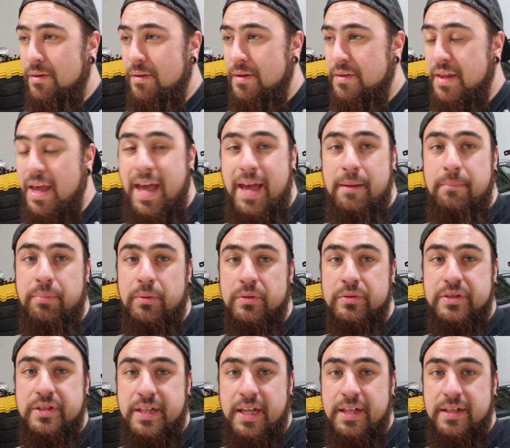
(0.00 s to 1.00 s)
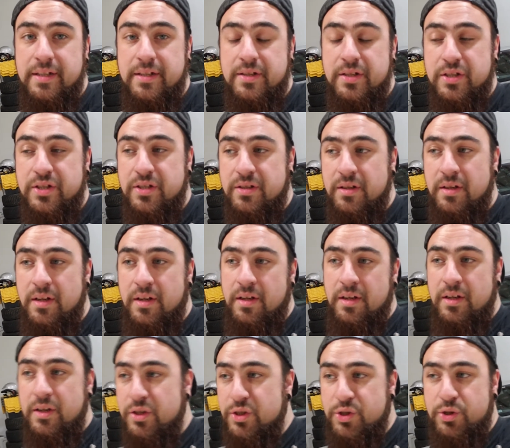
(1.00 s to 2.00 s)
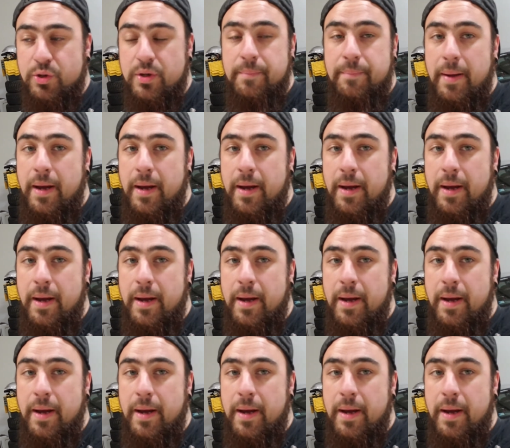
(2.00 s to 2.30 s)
the head bolts tend to just strip